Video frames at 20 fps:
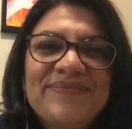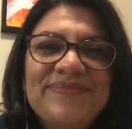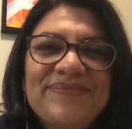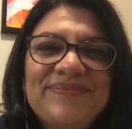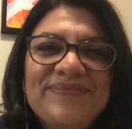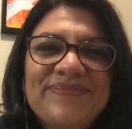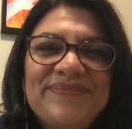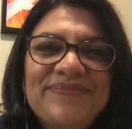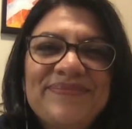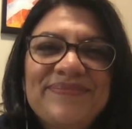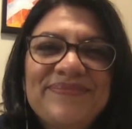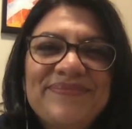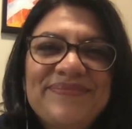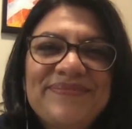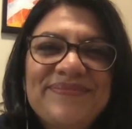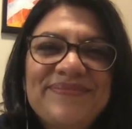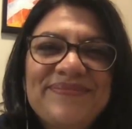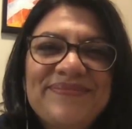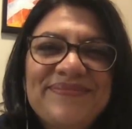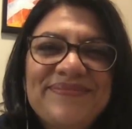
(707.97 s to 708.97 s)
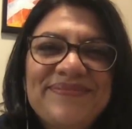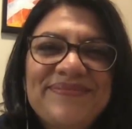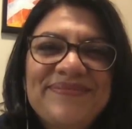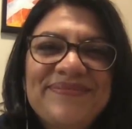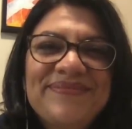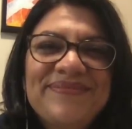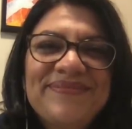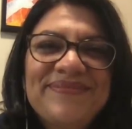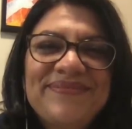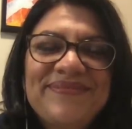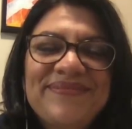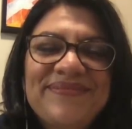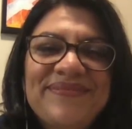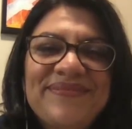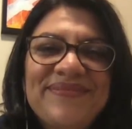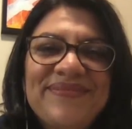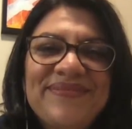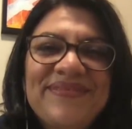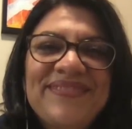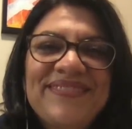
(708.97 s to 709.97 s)

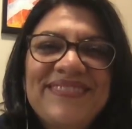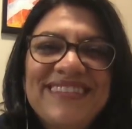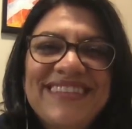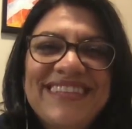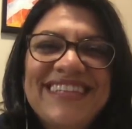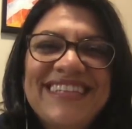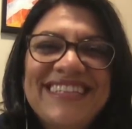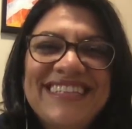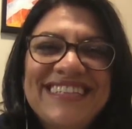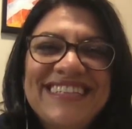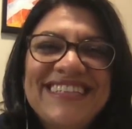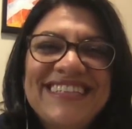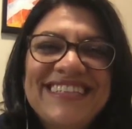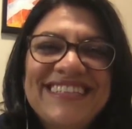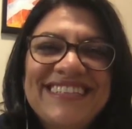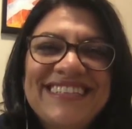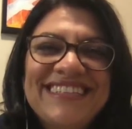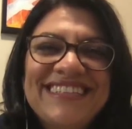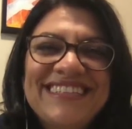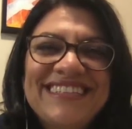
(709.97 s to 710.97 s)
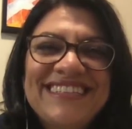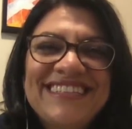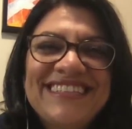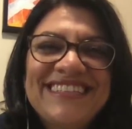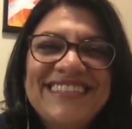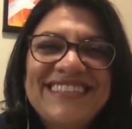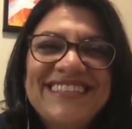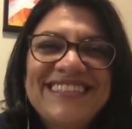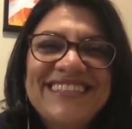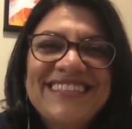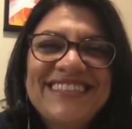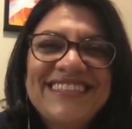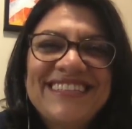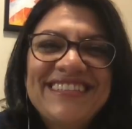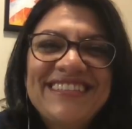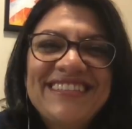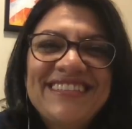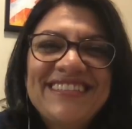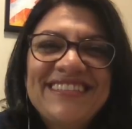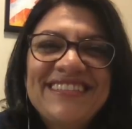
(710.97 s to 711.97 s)

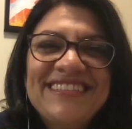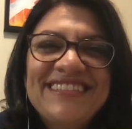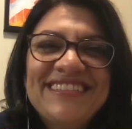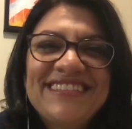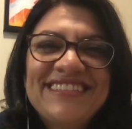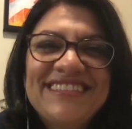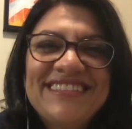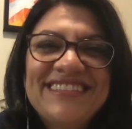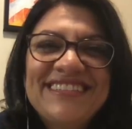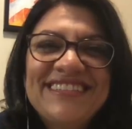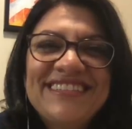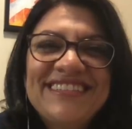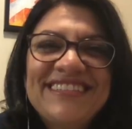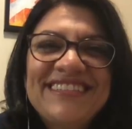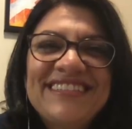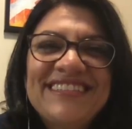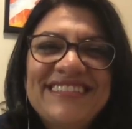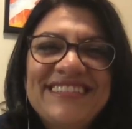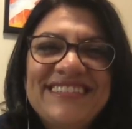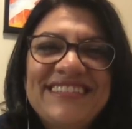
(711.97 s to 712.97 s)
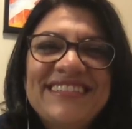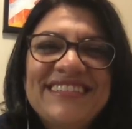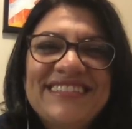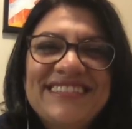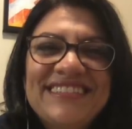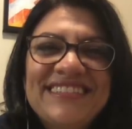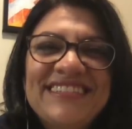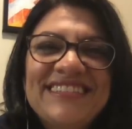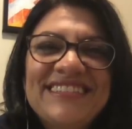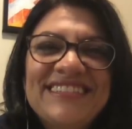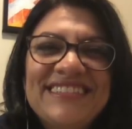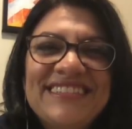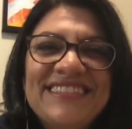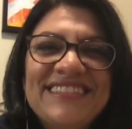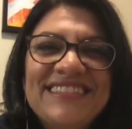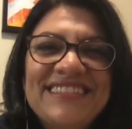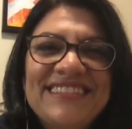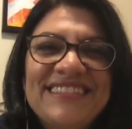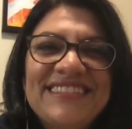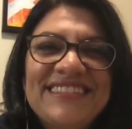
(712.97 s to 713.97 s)

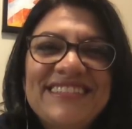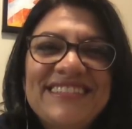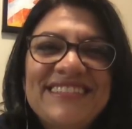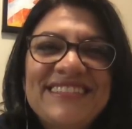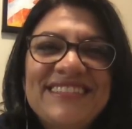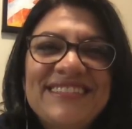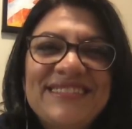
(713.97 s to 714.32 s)
(not speaking)